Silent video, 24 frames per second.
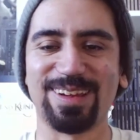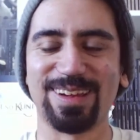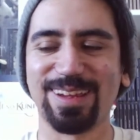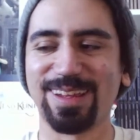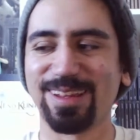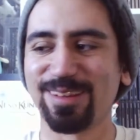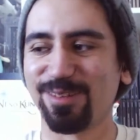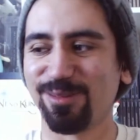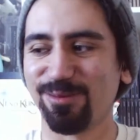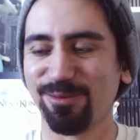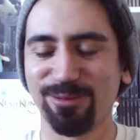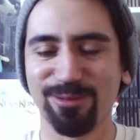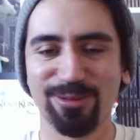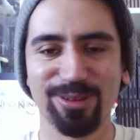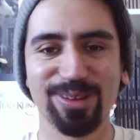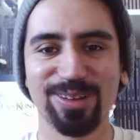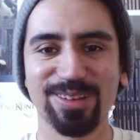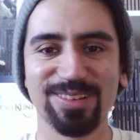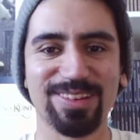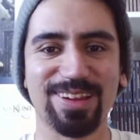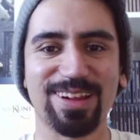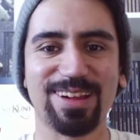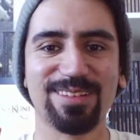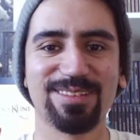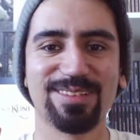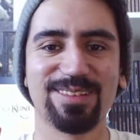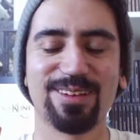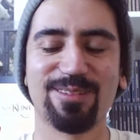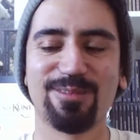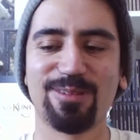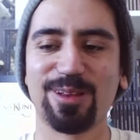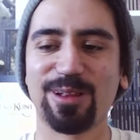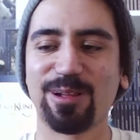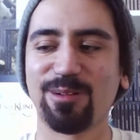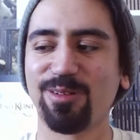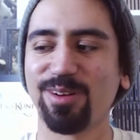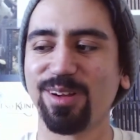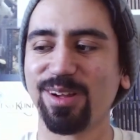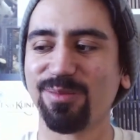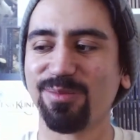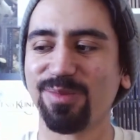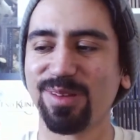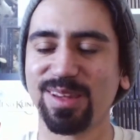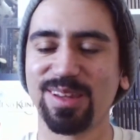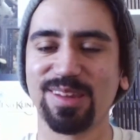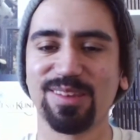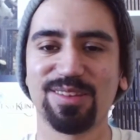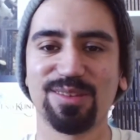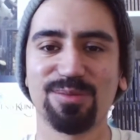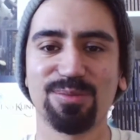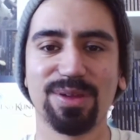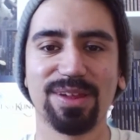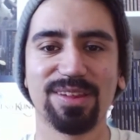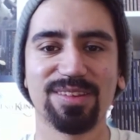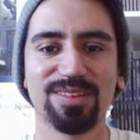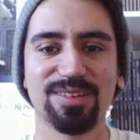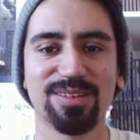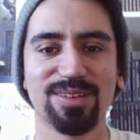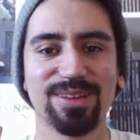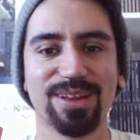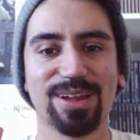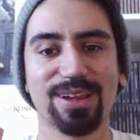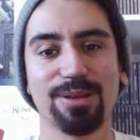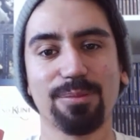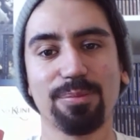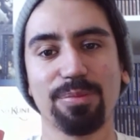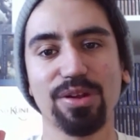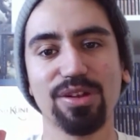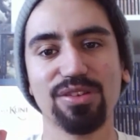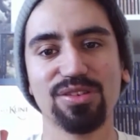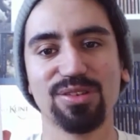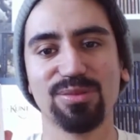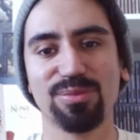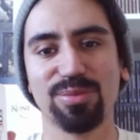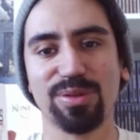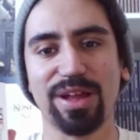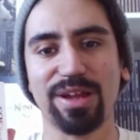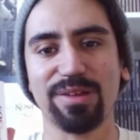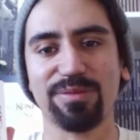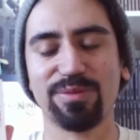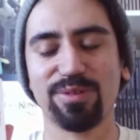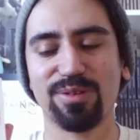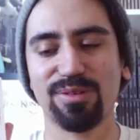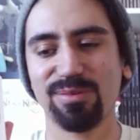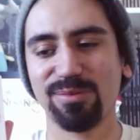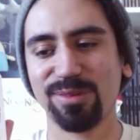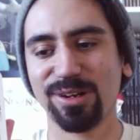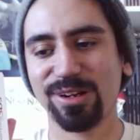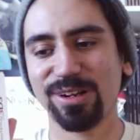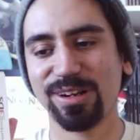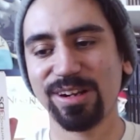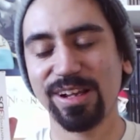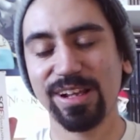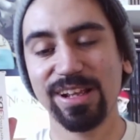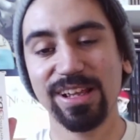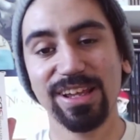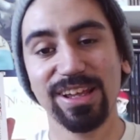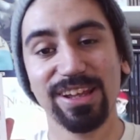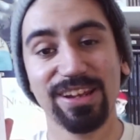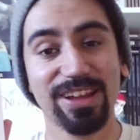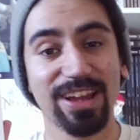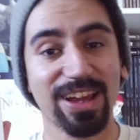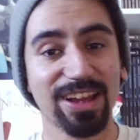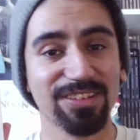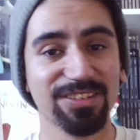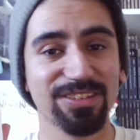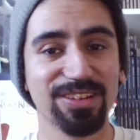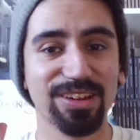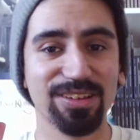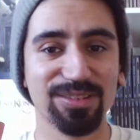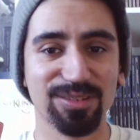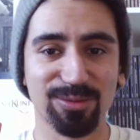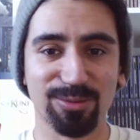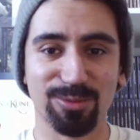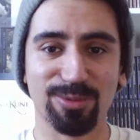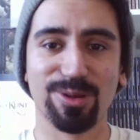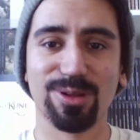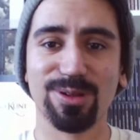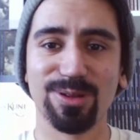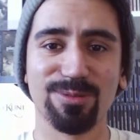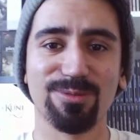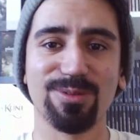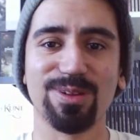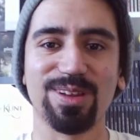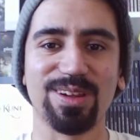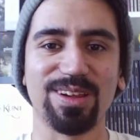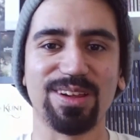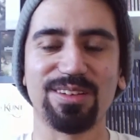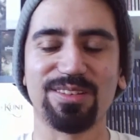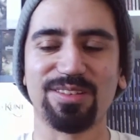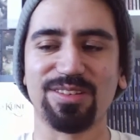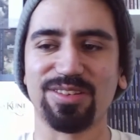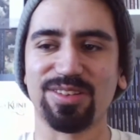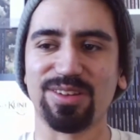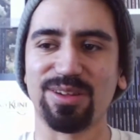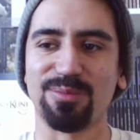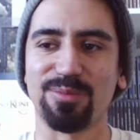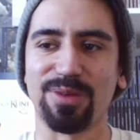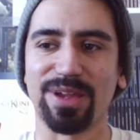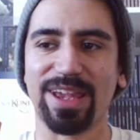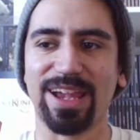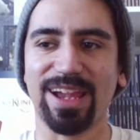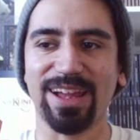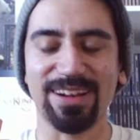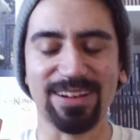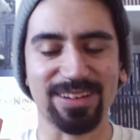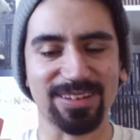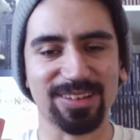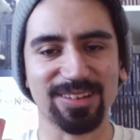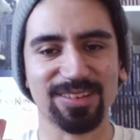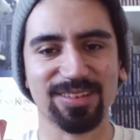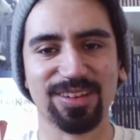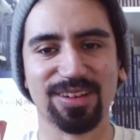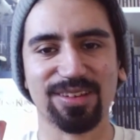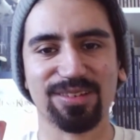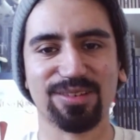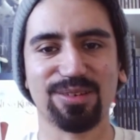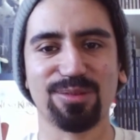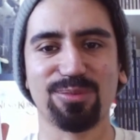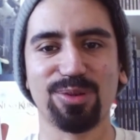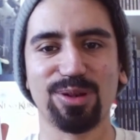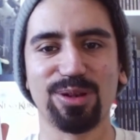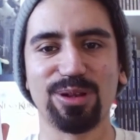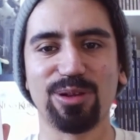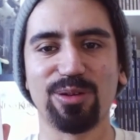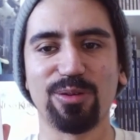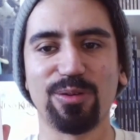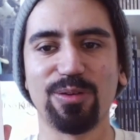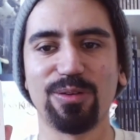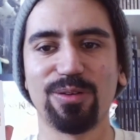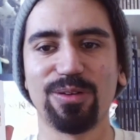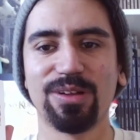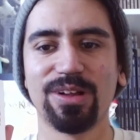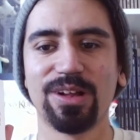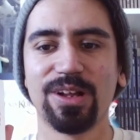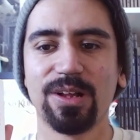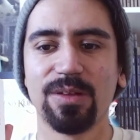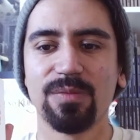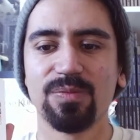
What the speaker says: It gets really challenging really quick, but this is basically like a puzzle platformer, and it actually has a really interesting mechanic that's actually pretty cool.